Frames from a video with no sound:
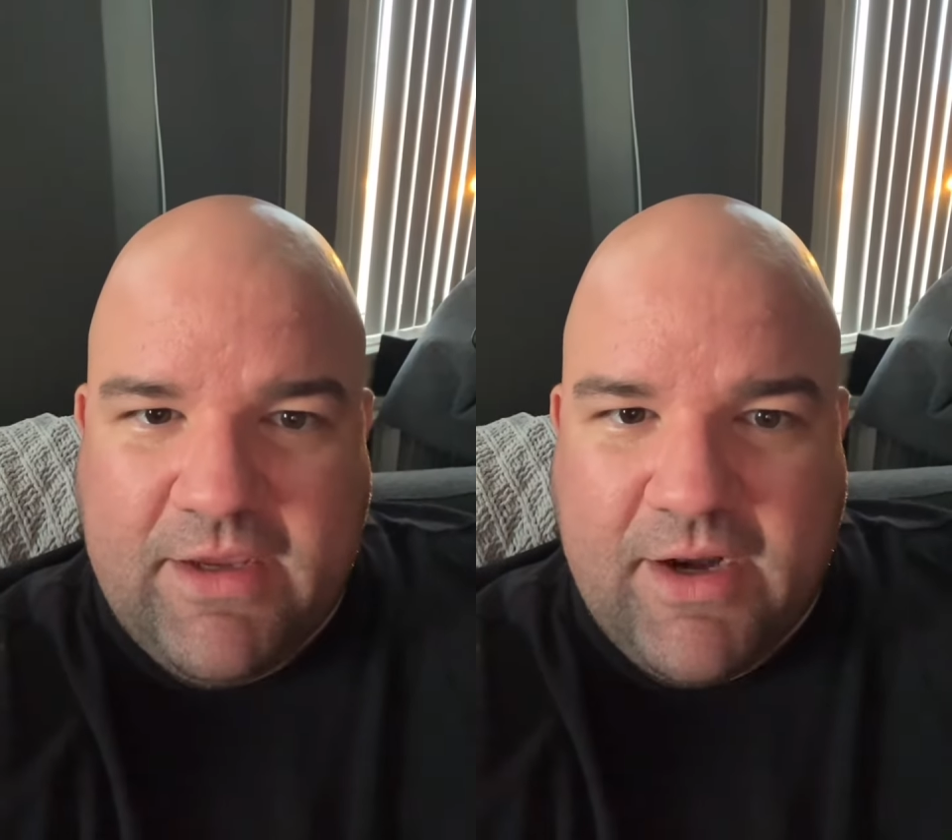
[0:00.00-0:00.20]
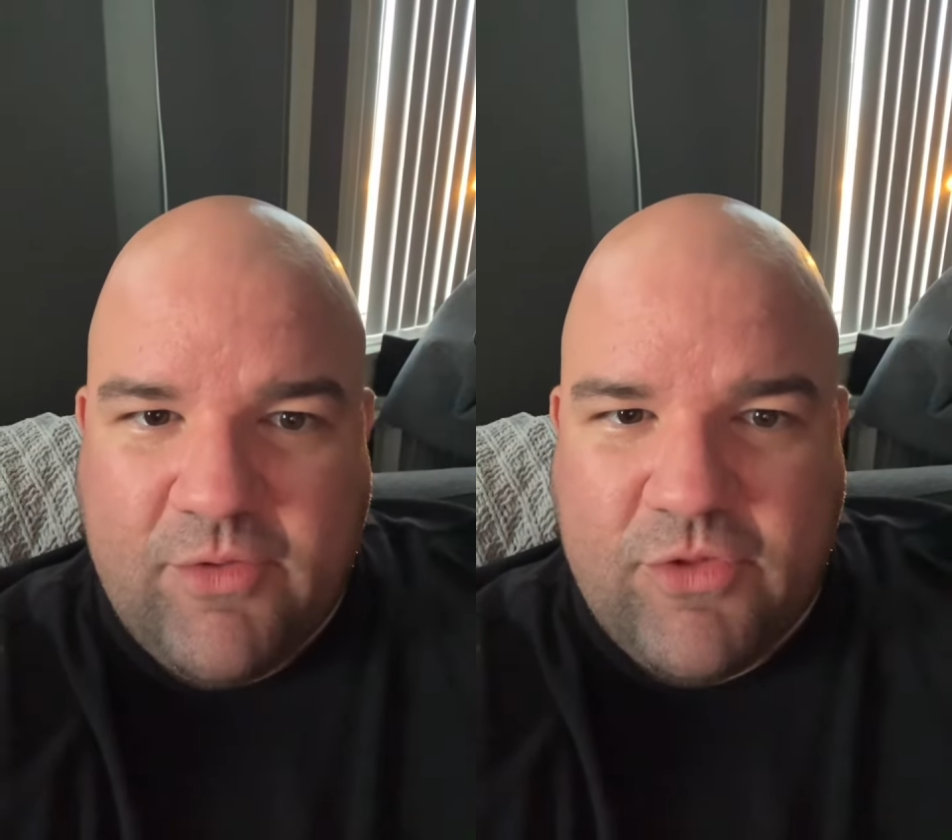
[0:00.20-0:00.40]

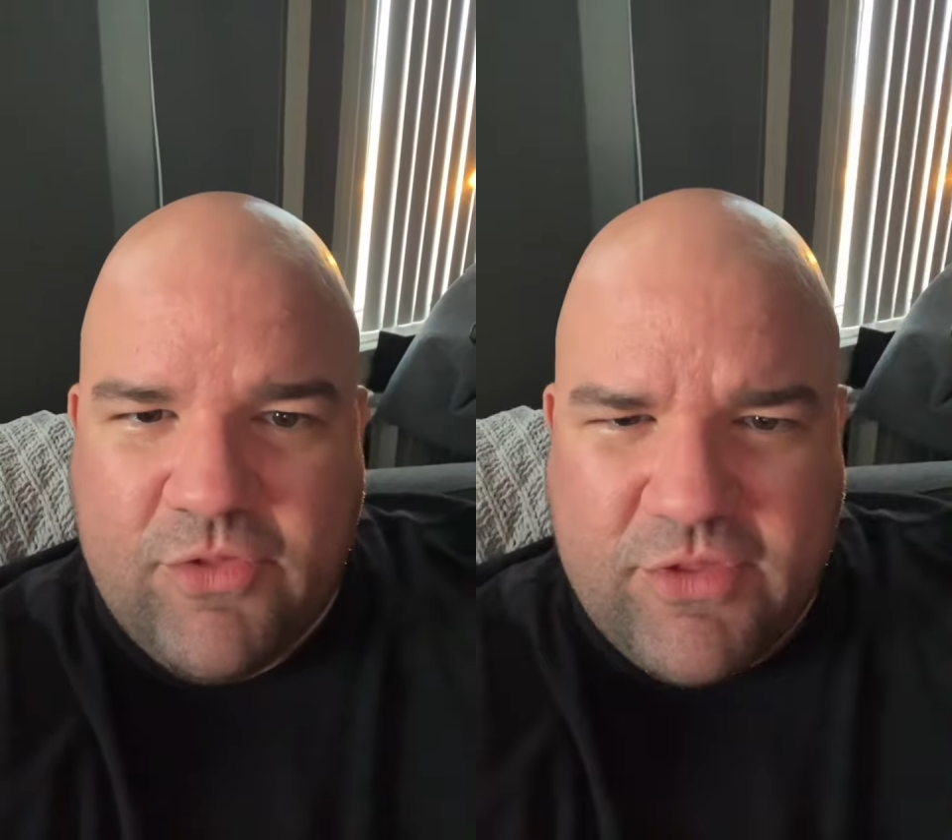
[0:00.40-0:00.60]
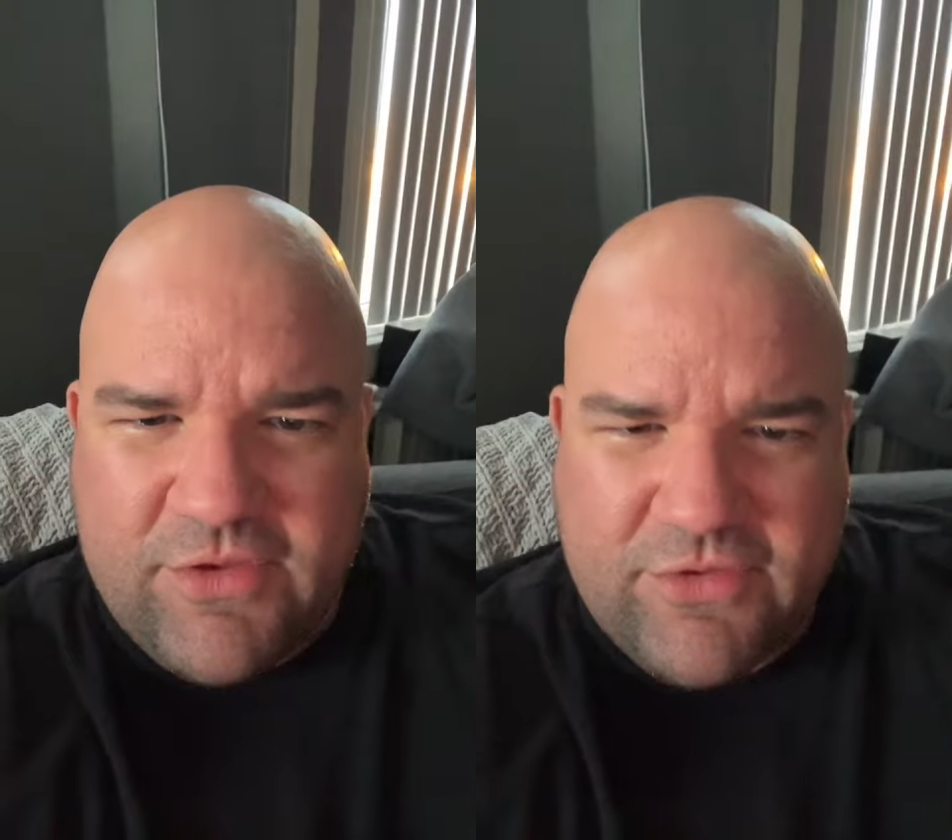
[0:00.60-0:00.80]
You know, the,
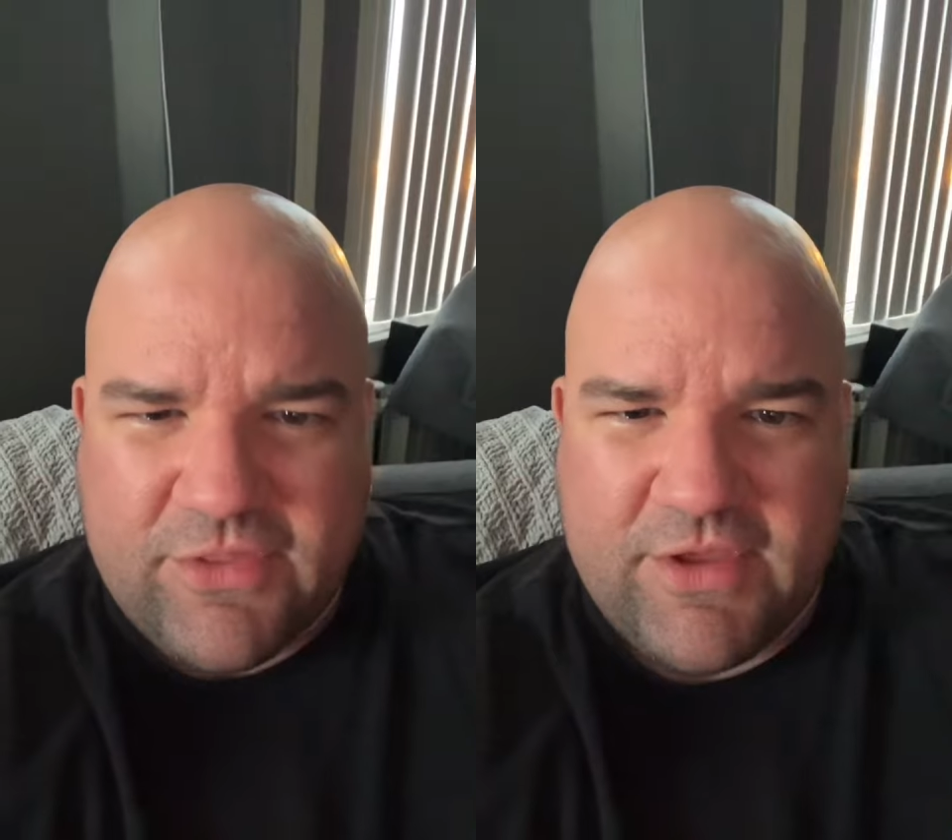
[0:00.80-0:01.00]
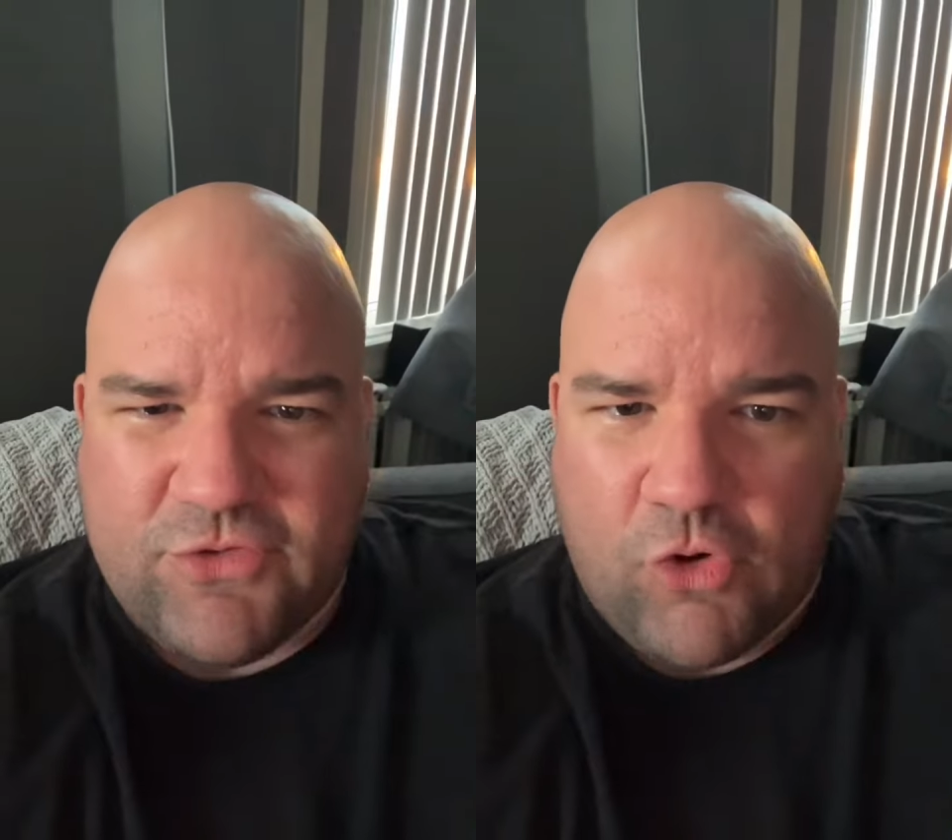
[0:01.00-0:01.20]
these
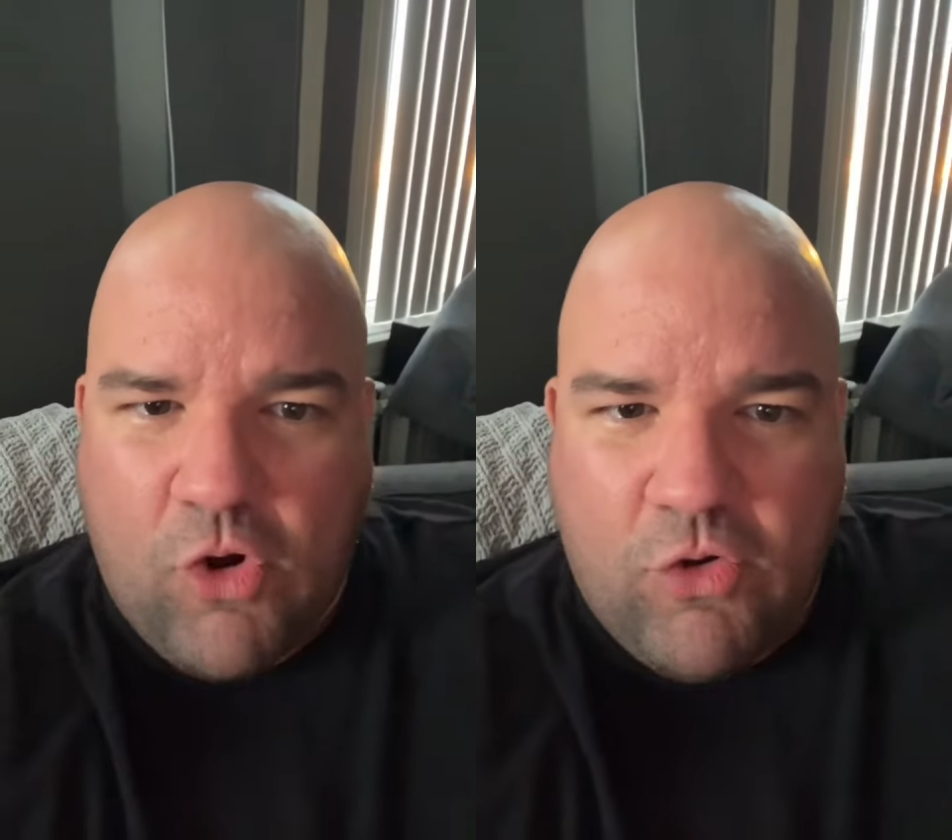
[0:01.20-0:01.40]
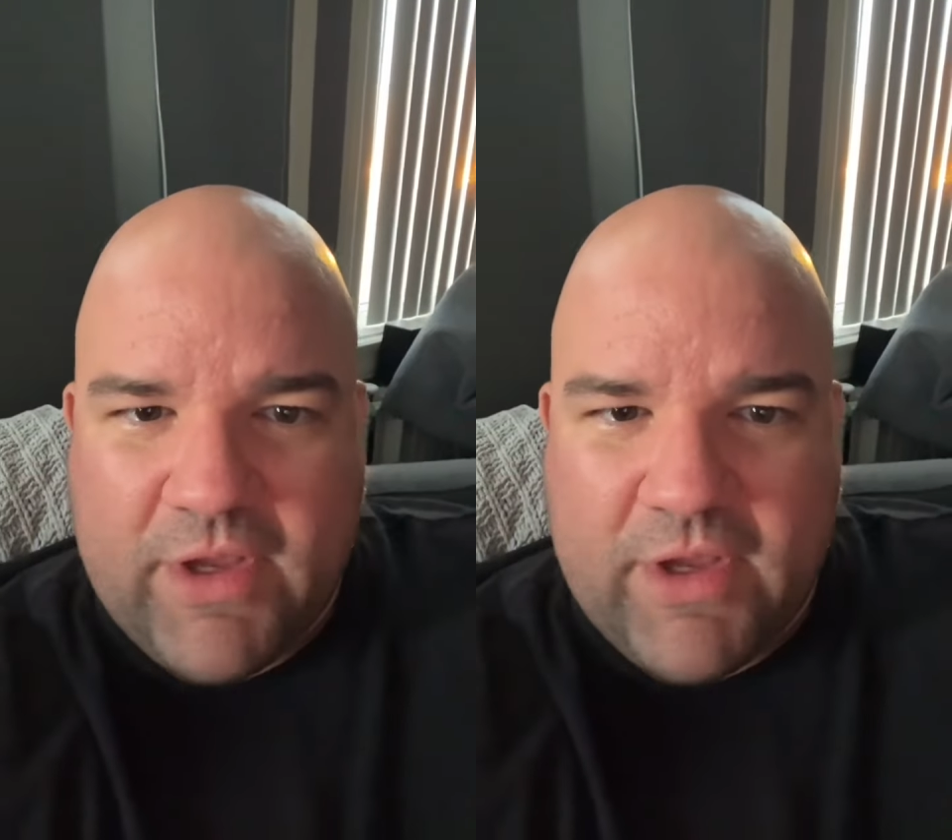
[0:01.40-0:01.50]
these are all